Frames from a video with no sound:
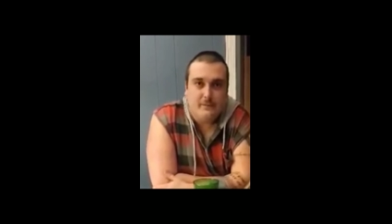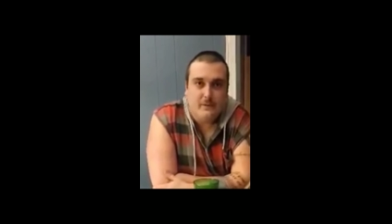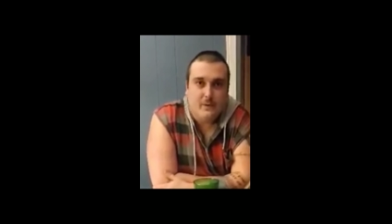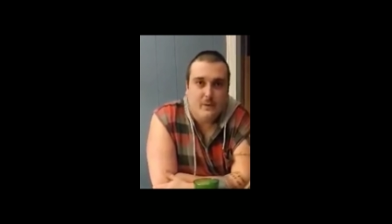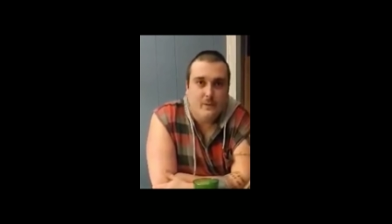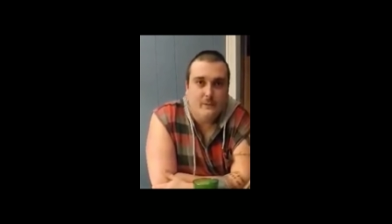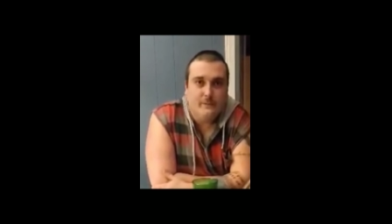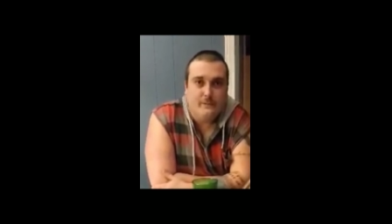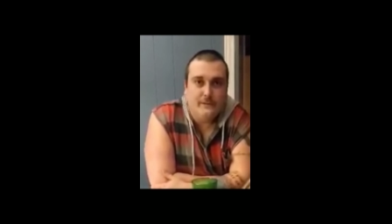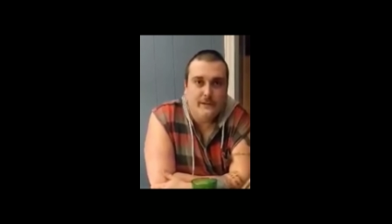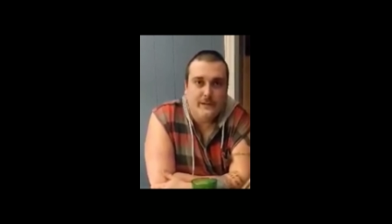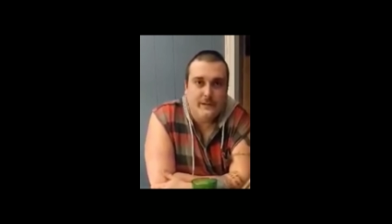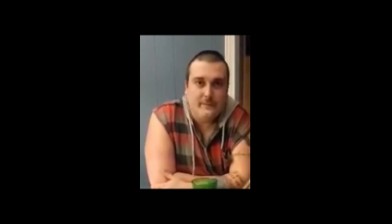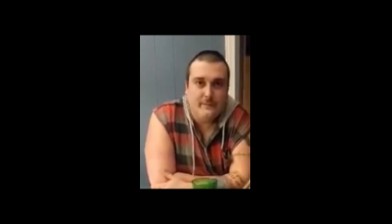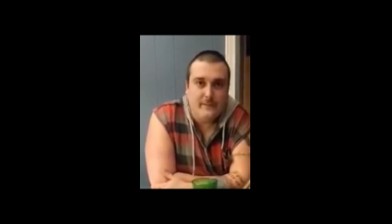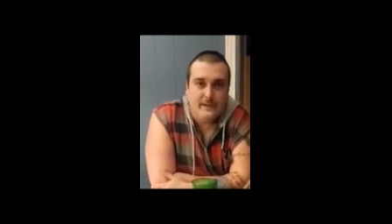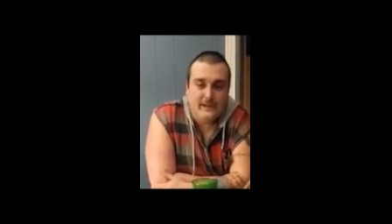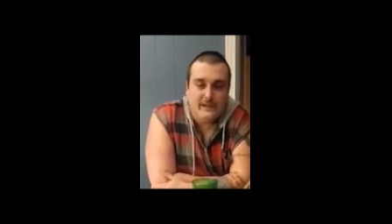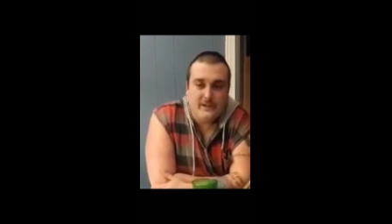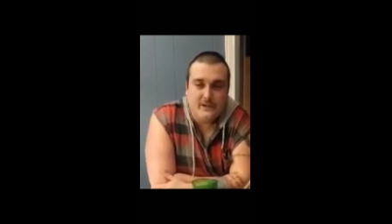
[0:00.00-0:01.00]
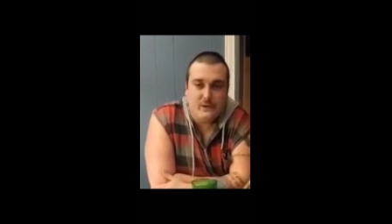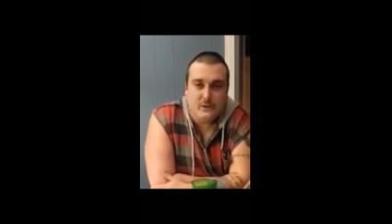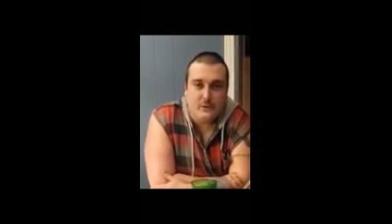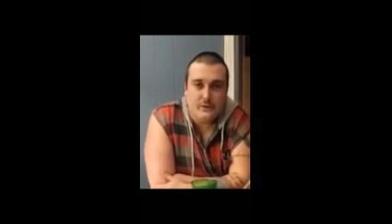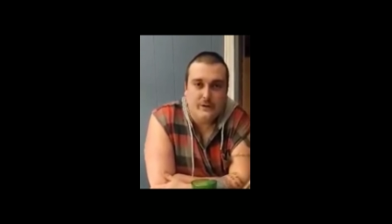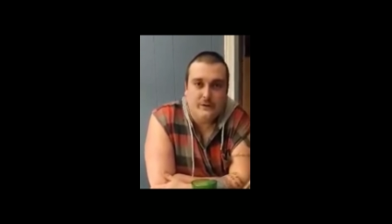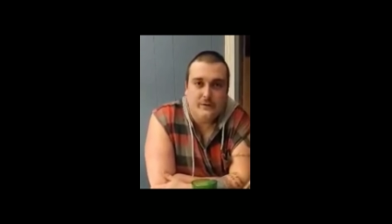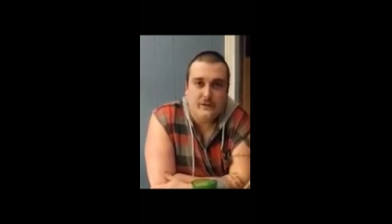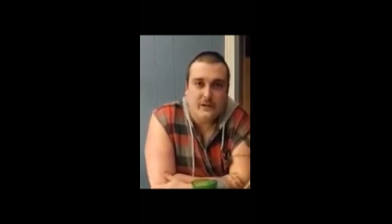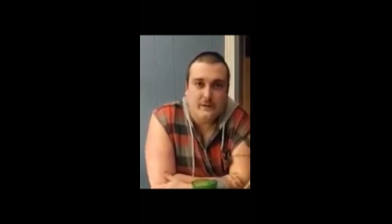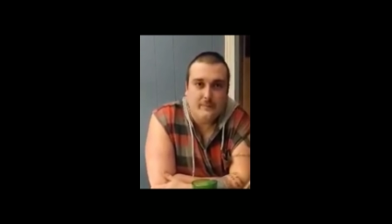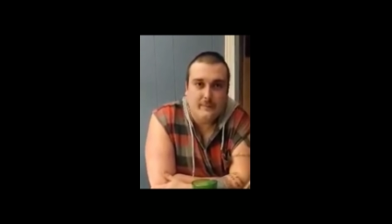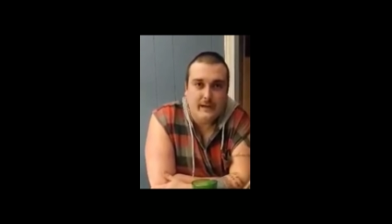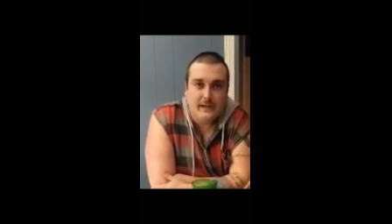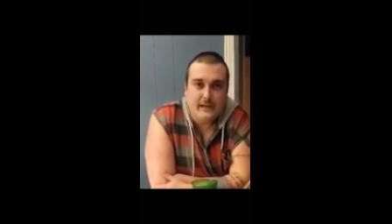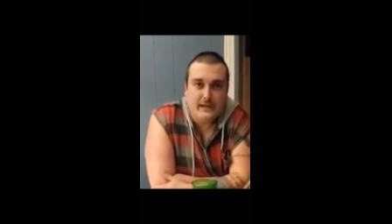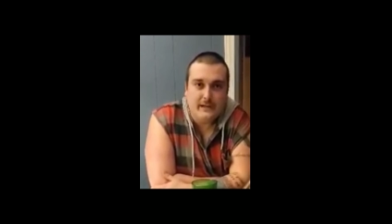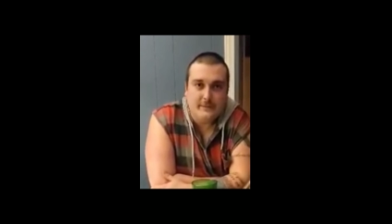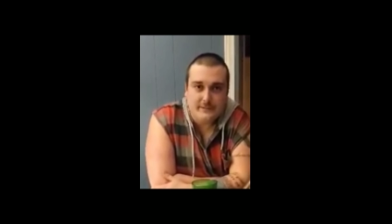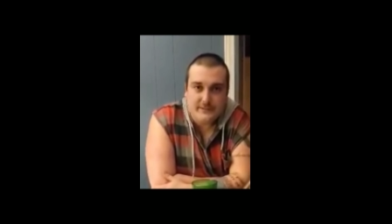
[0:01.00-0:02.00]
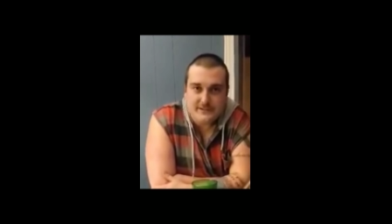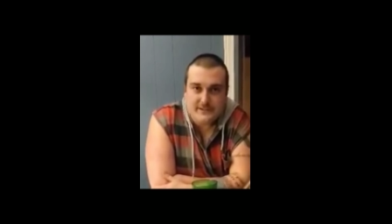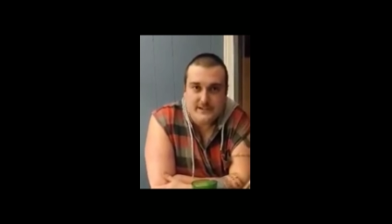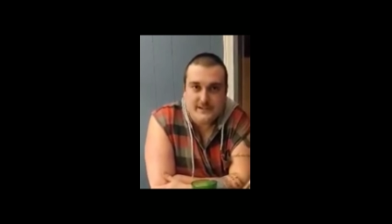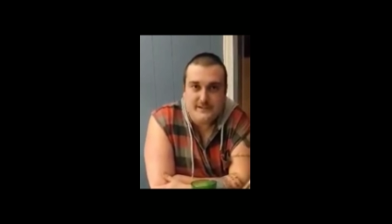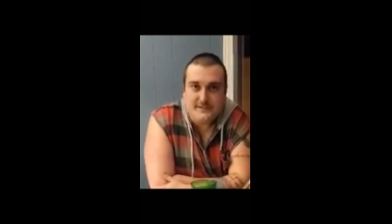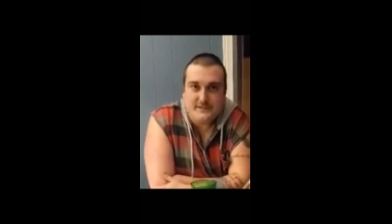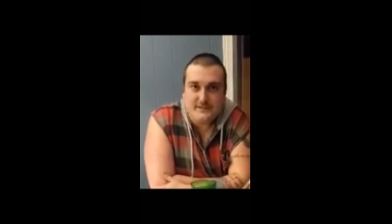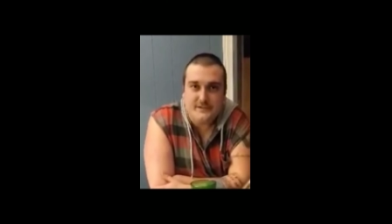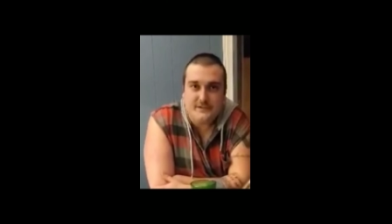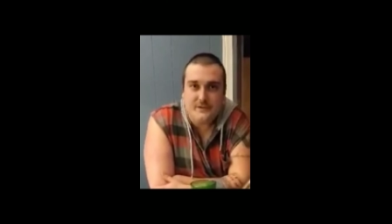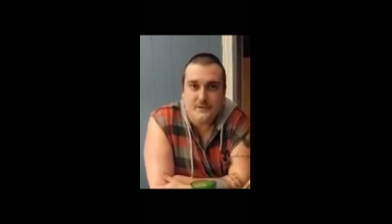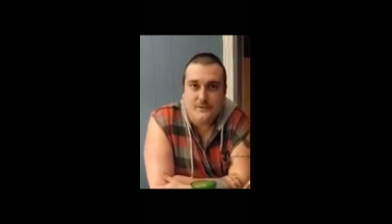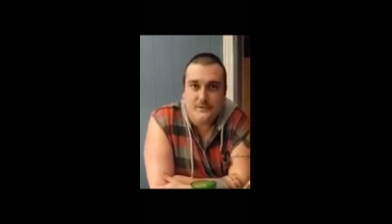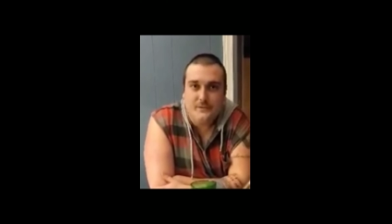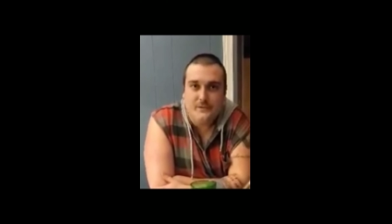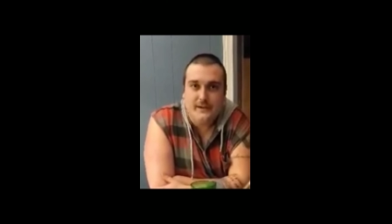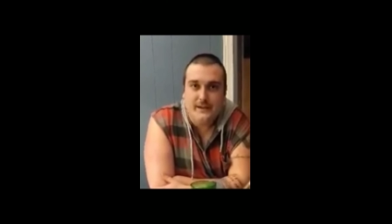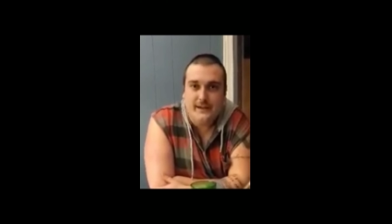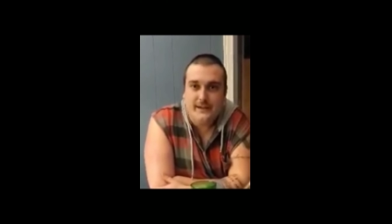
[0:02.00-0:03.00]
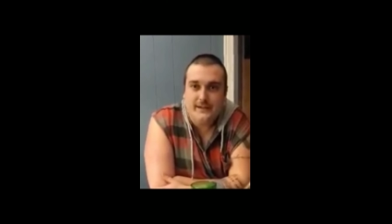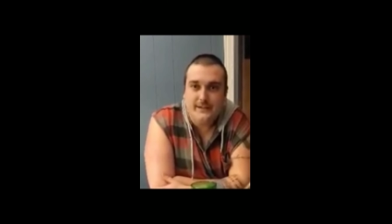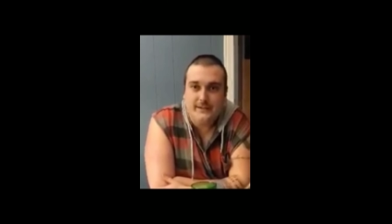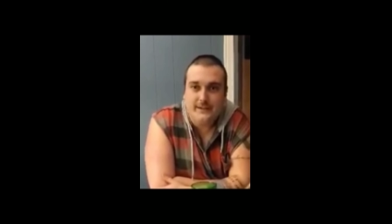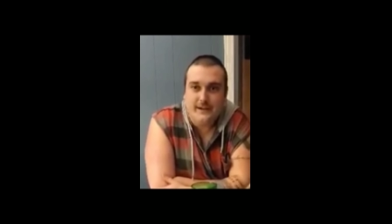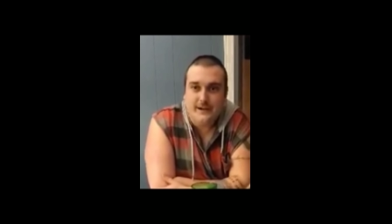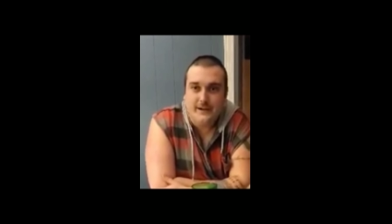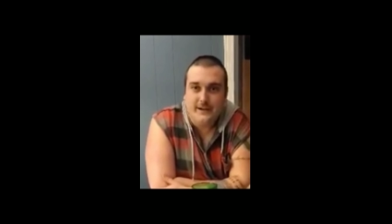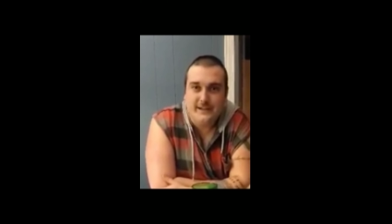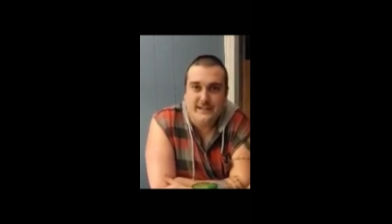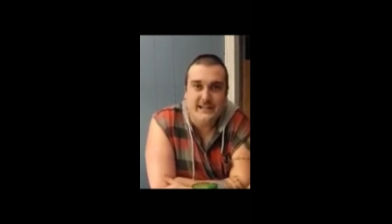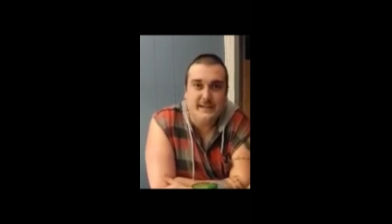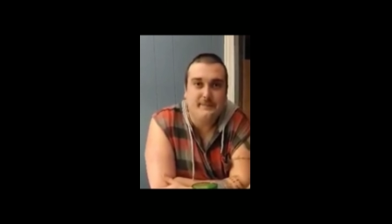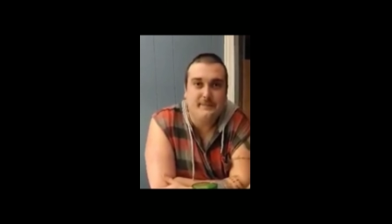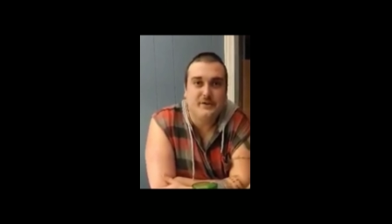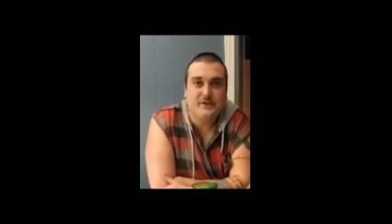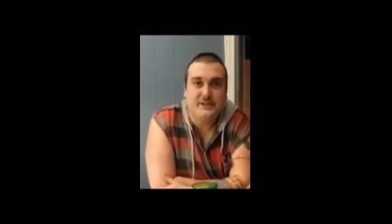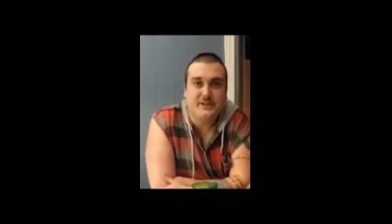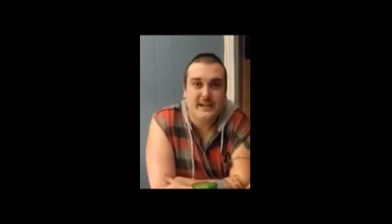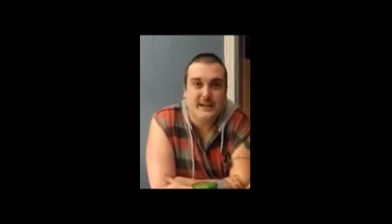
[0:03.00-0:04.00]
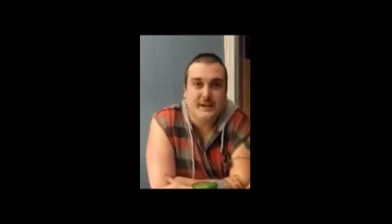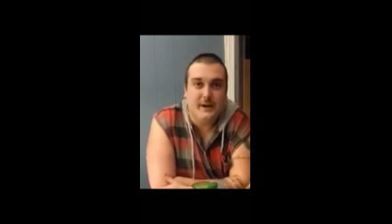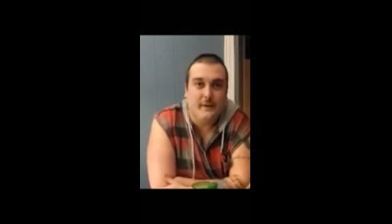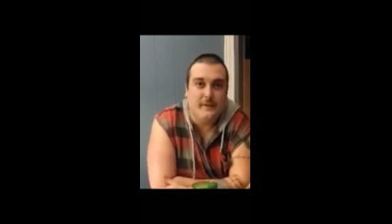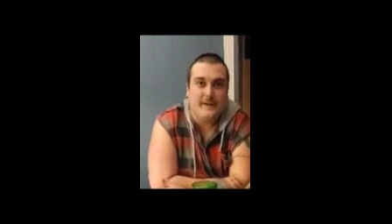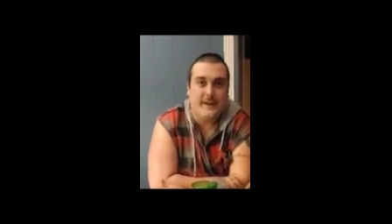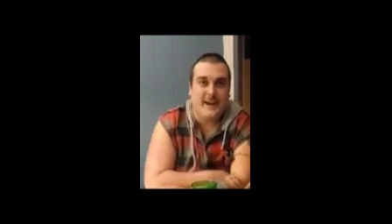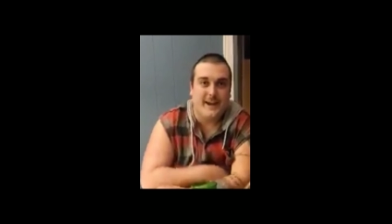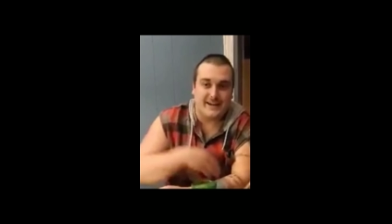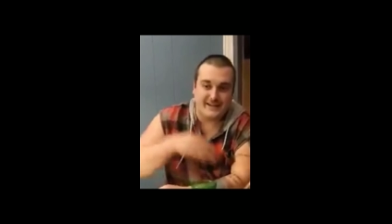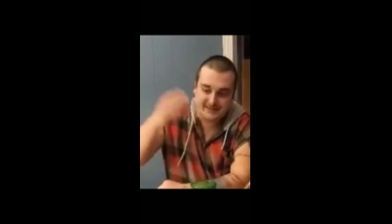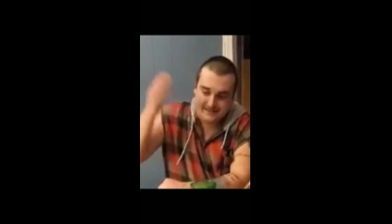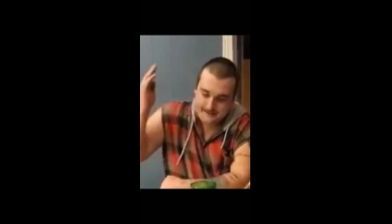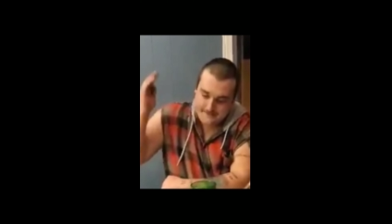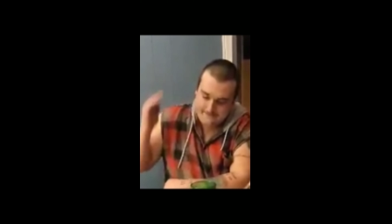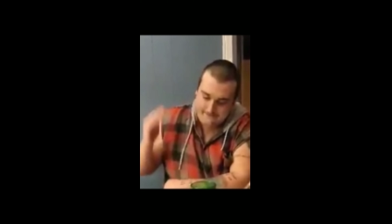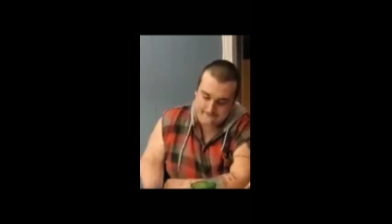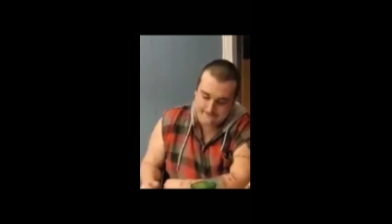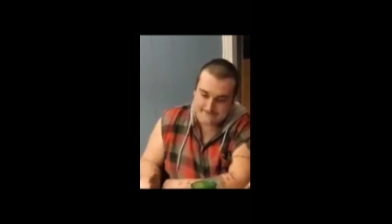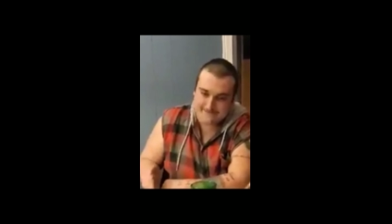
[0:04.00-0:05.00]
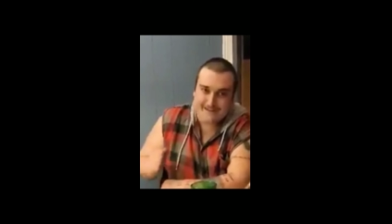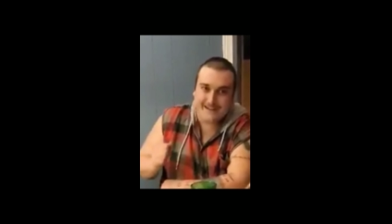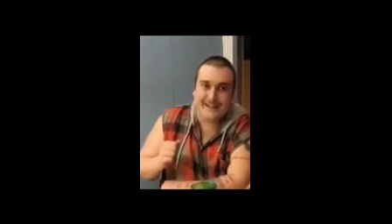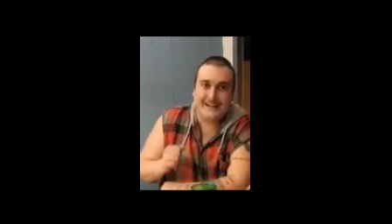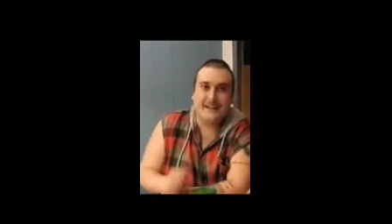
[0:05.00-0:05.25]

Hopefully me and Corey will come back up to see you soon, and uh, keep your stick on the ice.